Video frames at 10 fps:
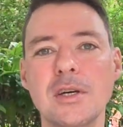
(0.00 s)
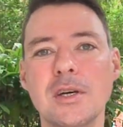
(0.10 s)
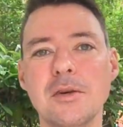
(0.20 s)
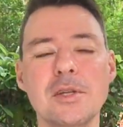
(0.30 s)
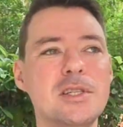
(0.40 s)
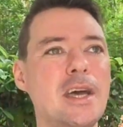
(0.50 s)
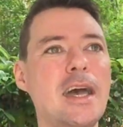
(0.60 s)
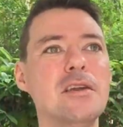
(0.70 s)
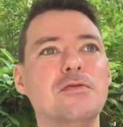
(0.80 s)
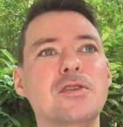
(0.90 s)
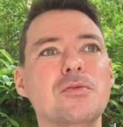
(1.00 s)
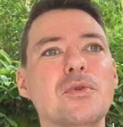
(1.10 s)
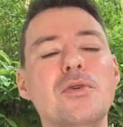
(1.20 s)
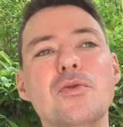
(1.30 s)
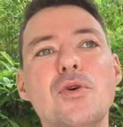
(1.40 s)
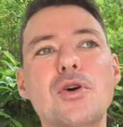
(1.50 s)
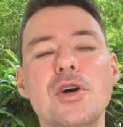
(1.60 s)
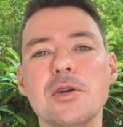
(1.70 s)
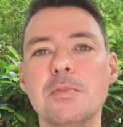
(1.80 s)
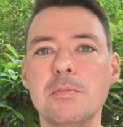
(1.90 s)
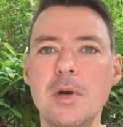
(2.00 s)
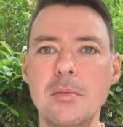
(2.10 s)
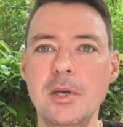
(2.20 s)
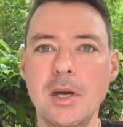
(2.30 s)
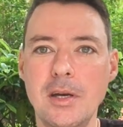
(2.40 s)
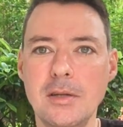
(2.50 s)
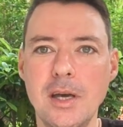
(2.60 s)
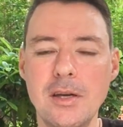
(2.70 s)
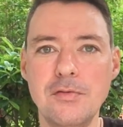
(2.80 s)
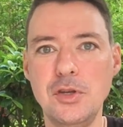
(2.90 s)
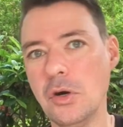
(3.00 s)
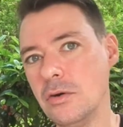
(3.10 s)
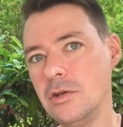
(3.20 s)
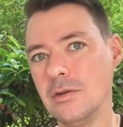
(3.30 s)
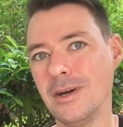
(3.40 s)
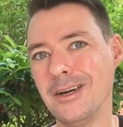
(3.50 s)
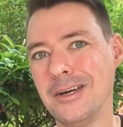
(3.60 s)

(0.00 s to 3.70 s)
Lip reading: I want to say end of the earth, but maybe end of the ocean,